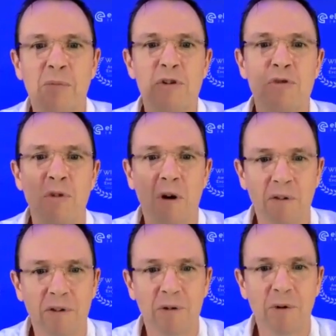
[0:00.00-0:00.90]

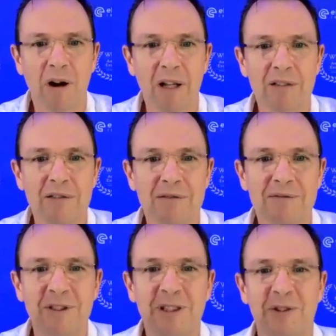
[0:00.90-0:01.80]
not the right
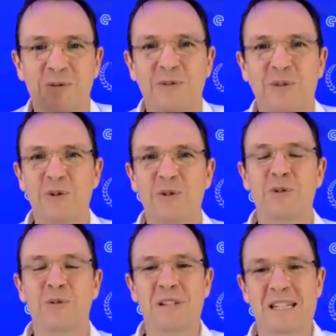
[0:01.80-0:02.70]
vehicle for you
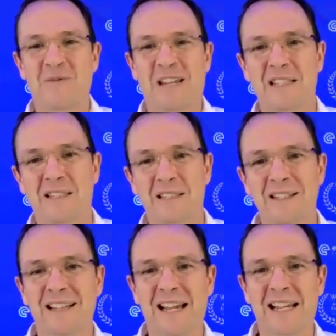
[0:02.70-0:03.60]
to be investing
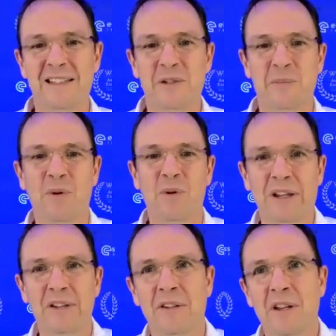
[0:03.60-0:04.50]
in at this
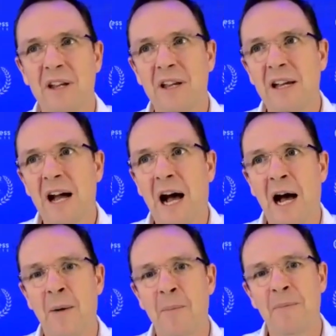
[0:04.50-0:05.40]
point.
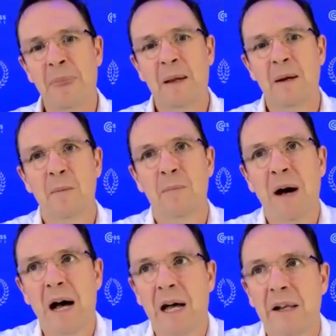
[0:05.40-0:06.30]

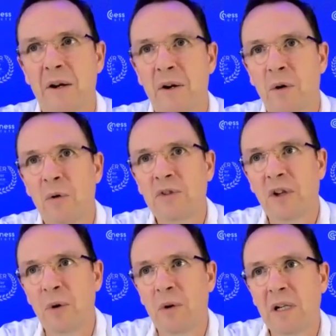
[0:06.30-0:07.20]
But
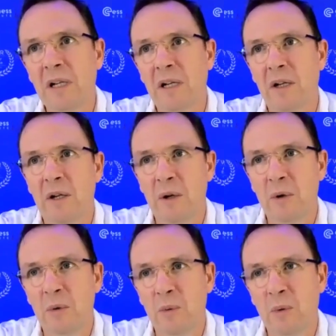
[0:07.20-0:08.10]
also, one
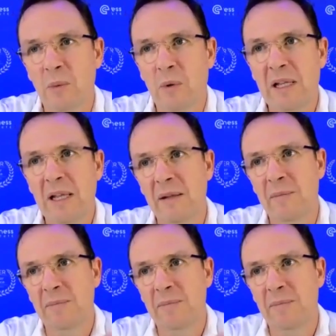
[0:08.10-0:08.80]
of the other